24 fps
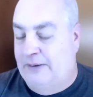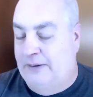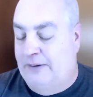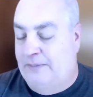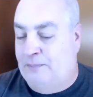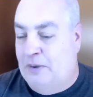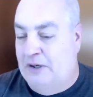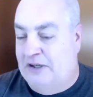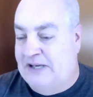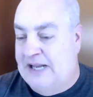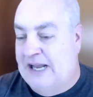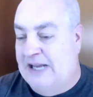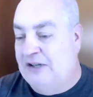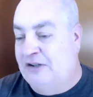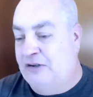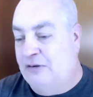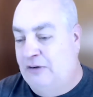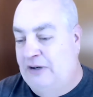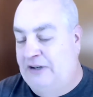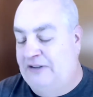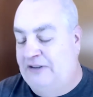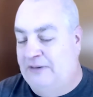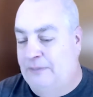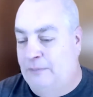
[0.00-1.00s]

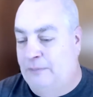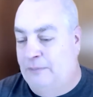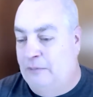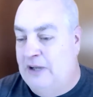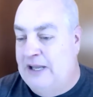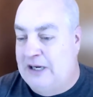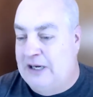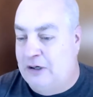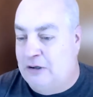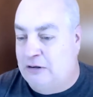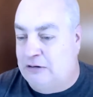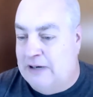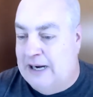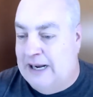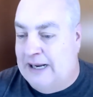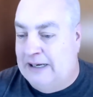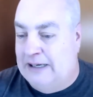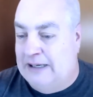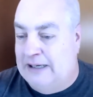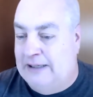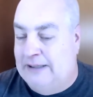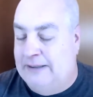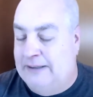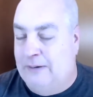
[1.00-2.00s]
potentially some link
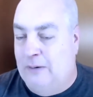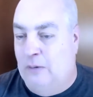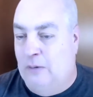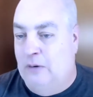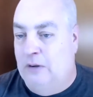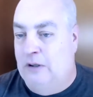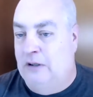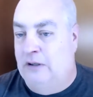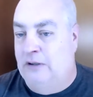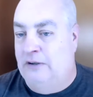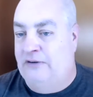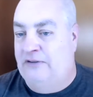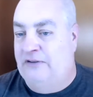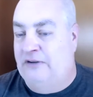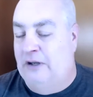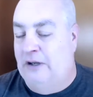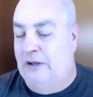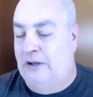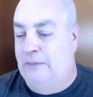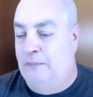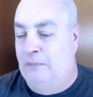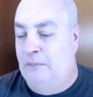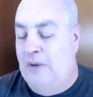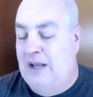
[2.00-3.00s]
credit, or
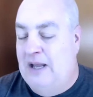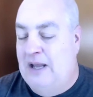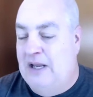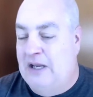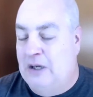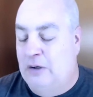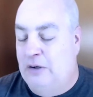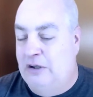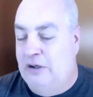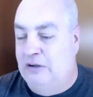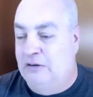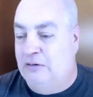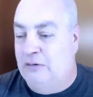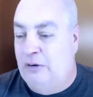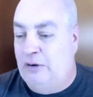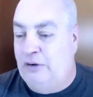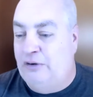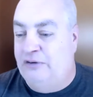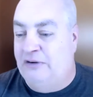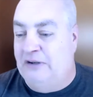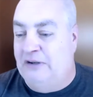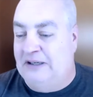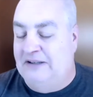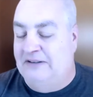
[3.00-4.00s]
some, you're
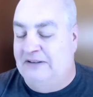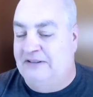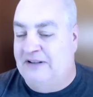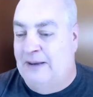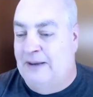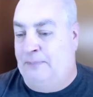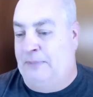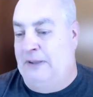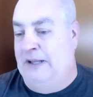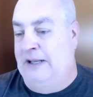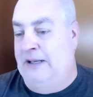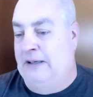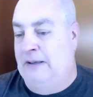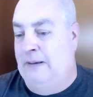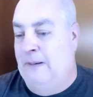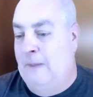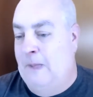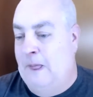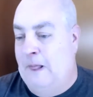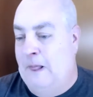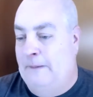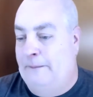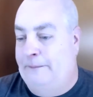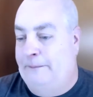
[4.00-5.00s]
losing something.
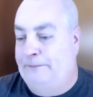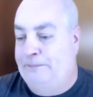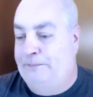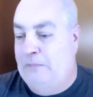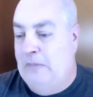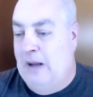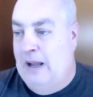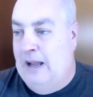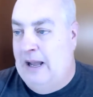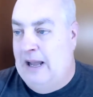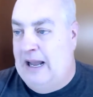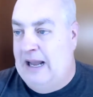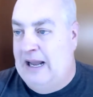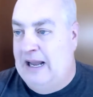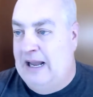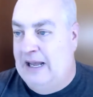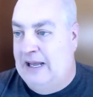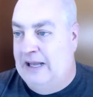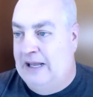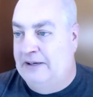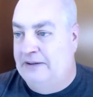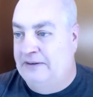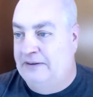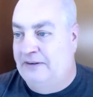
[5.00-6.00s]

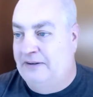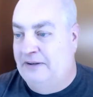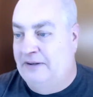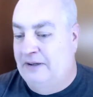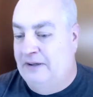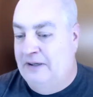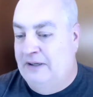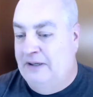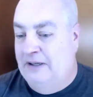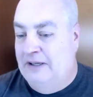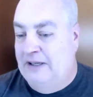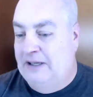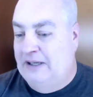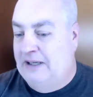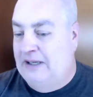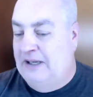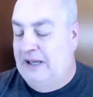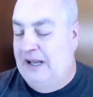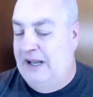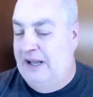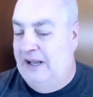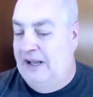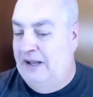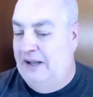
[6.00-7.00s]
And
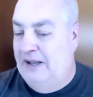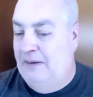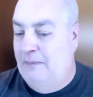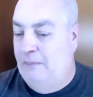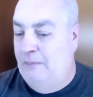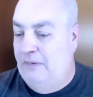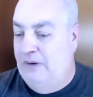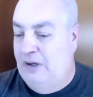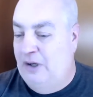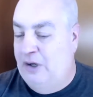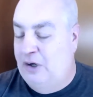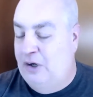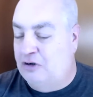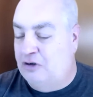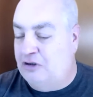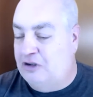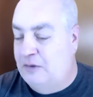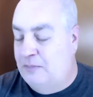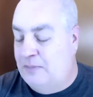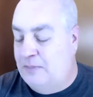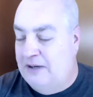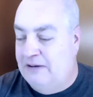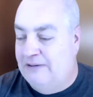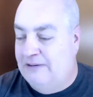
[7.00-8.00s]
you
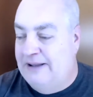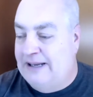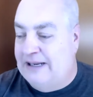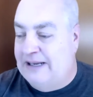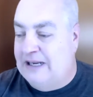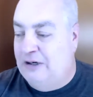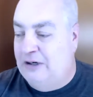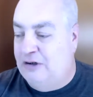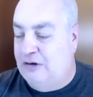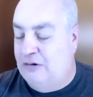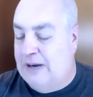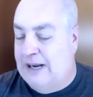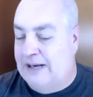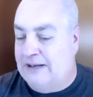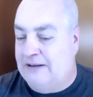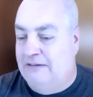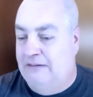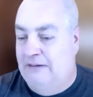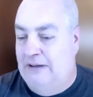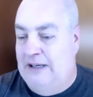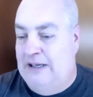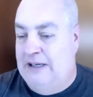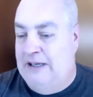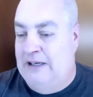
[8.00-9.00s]
should be linking
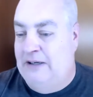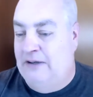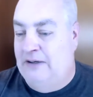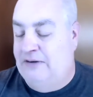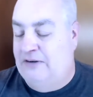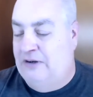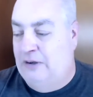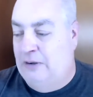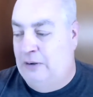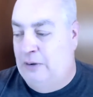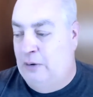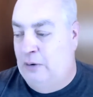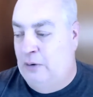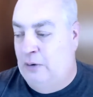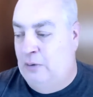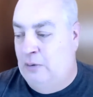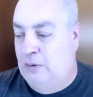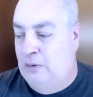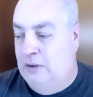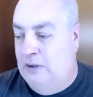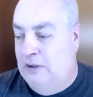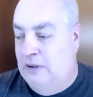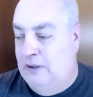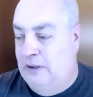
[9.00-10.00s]
directly to
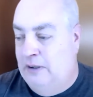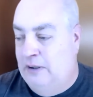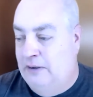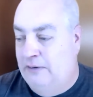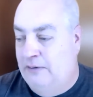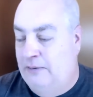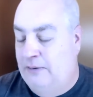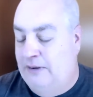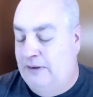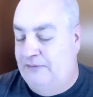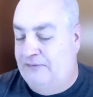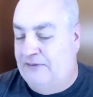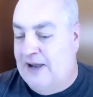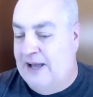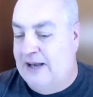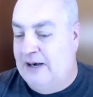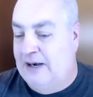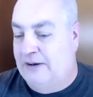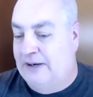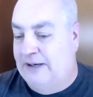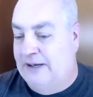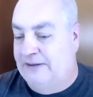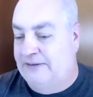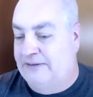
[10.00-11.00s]
the final
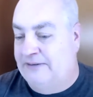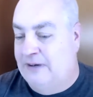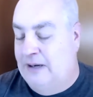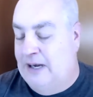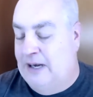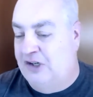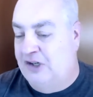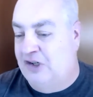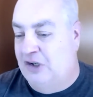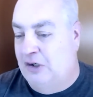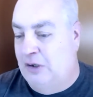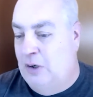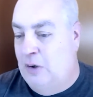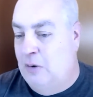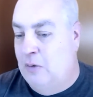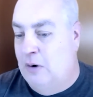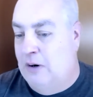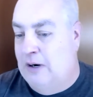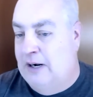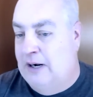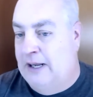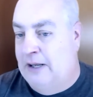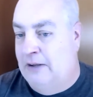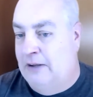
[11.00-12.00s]
destination
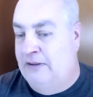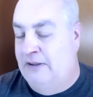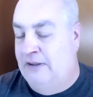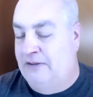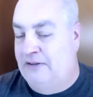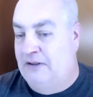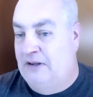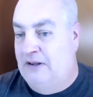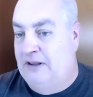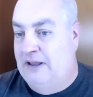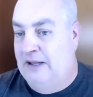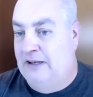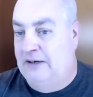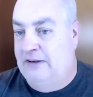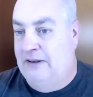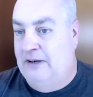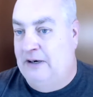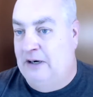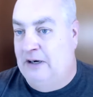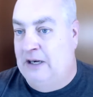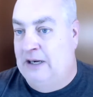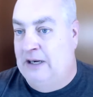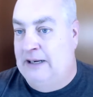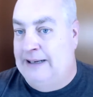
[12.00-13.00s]
URL that they're
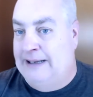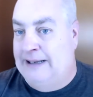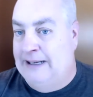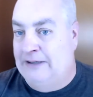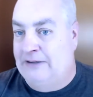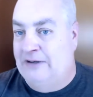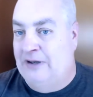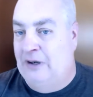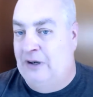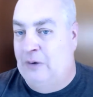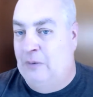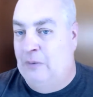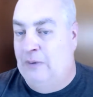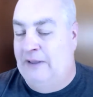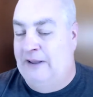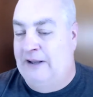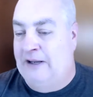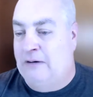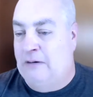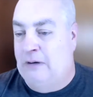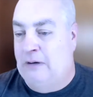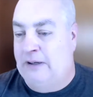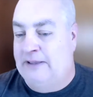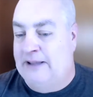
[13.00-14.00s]
going to get to when they
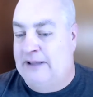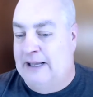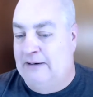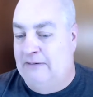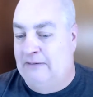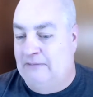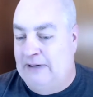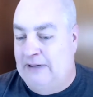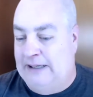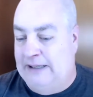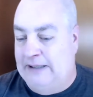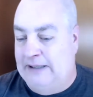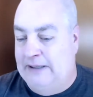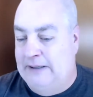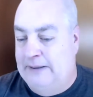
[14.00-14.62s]
click that link.